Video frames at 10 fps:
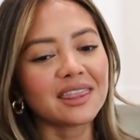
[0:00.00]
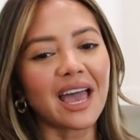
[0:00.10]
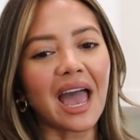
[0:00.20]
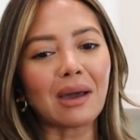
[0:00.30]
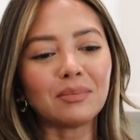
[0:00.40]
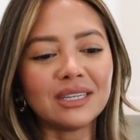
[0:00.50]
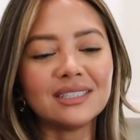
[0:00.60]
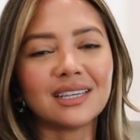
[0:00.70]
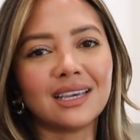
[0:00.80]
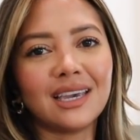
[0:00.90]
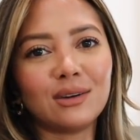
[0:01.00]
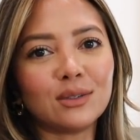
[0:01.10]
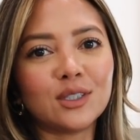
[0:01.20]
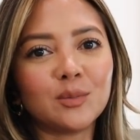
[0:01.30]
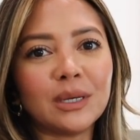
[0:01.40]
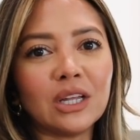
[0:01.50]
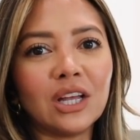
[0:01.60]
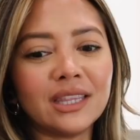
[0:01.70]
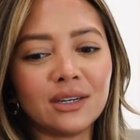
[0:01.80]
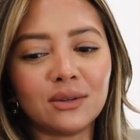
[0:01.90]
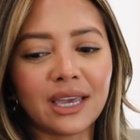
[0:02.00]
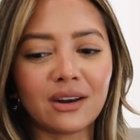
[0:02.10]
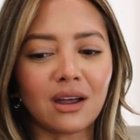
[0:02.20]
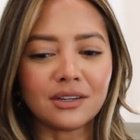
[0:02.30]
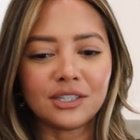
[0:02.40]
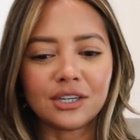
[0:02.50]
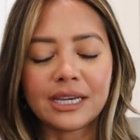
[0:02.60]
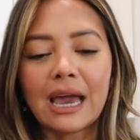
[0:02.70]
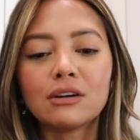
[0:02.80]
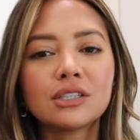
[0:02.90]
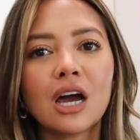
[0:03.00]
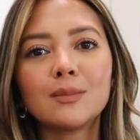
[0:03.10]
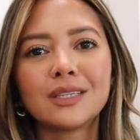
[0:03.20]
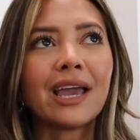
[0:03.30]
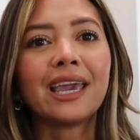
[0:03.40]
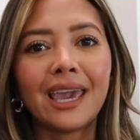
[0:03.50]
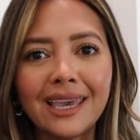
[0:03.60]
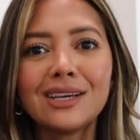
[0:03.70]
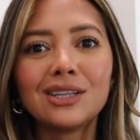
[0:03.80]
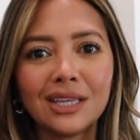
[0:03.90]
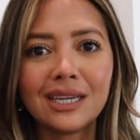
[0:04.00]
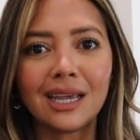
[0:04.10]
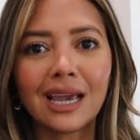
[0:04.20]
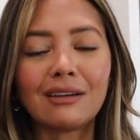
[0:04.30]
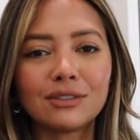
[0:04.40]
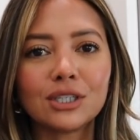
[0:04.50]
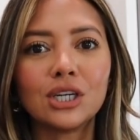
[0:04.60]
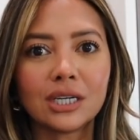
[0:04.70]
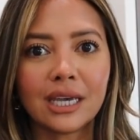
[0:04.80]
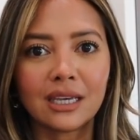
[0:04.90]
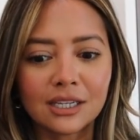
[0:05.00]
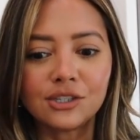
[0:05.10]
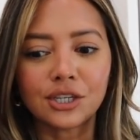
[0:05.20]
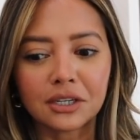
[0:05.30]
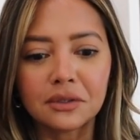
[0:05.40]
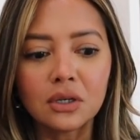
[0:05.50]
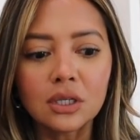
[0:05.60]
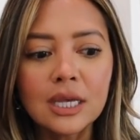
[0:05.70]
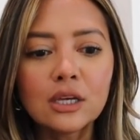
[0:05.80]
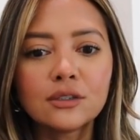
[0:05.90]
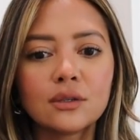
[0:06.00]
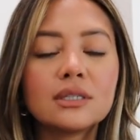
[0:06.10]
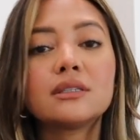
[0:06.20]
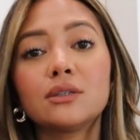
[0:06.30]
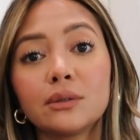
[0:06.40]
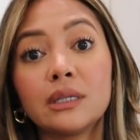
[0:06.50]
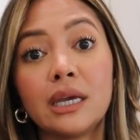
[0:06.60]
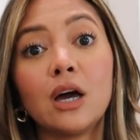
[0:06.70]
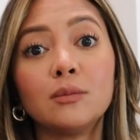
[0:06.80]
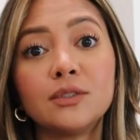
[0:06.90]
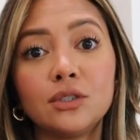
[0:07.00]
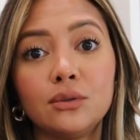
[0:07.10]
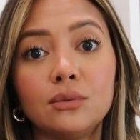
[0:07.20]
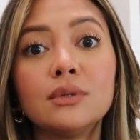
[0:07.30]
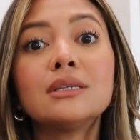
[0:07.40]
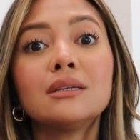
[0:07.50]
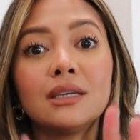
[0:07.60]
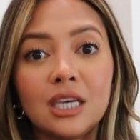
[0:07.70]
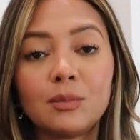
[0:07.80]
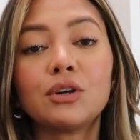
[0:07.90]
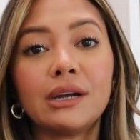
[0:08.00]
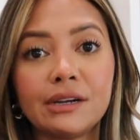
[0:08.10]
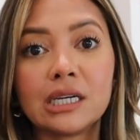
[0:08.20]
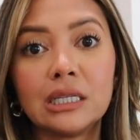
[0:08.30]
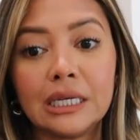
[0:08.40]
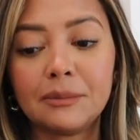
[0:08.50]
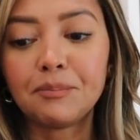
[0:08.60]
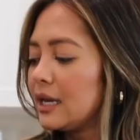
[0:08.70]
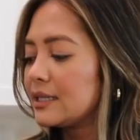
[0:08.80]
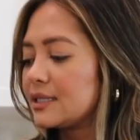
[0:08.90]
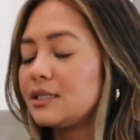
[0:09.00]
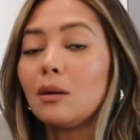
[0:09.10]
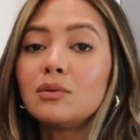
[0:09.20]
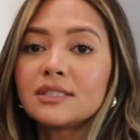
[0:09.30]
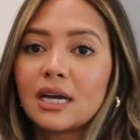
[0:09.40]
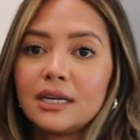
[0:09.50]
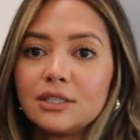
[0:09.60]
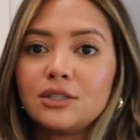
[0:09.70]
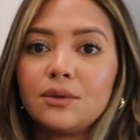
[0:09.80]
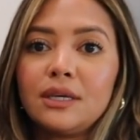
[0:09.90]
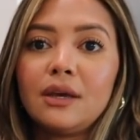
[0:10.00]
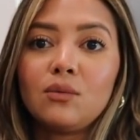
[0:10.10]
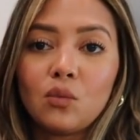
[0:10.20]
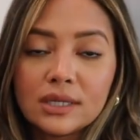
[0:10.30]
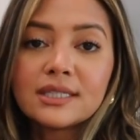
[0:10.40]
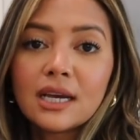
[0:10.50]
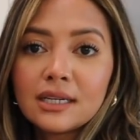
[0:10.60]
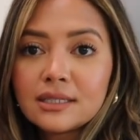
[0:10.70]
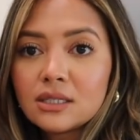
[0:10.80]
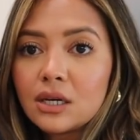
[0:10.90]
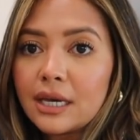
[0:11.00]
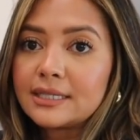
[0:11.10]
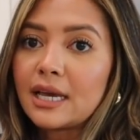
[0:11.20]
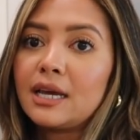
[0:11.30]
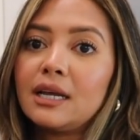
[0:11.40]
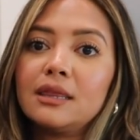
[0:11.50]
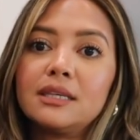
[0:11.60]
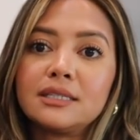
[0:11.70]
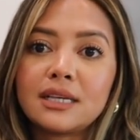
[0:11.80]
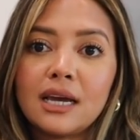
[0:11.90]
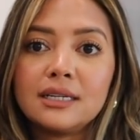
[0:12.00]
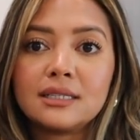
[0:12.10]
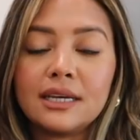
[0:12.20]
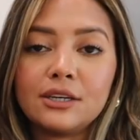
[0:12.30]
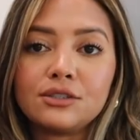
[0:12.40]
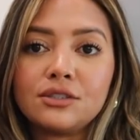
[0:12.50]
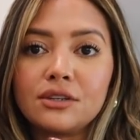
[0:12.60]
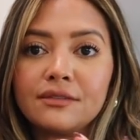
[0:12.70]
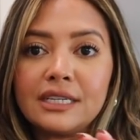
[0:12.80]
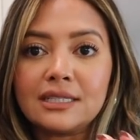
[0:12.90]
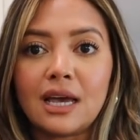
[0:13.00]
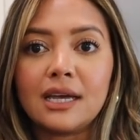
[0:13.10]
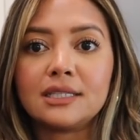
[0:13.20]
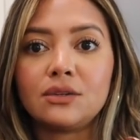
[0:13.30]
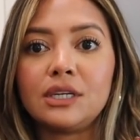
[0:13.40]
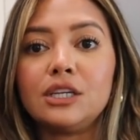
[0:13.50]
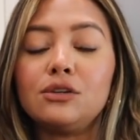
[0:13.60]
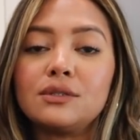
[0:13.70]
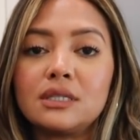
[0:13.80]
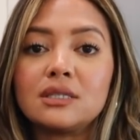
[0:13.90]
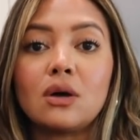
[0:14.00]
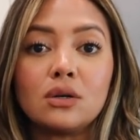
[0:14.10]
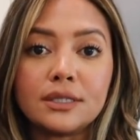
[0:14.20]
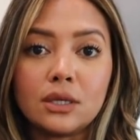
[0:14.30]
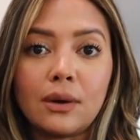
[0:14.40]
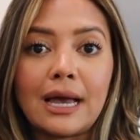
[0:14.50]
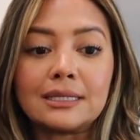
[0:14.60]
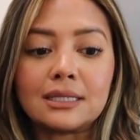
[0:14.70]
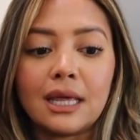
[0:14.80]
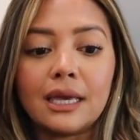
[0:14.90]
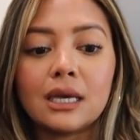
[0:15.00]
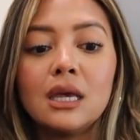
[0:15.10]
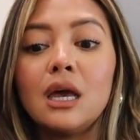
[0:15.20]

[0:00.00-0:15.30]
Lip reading: that happens. Like it'll spill and then it'll get onto your countertops. I hate cleaning after cooking in general, so this literally helps you keep your area clean. It's double-sided, so the one side is the cooking side and this side is like your serving side. So you can use this also as like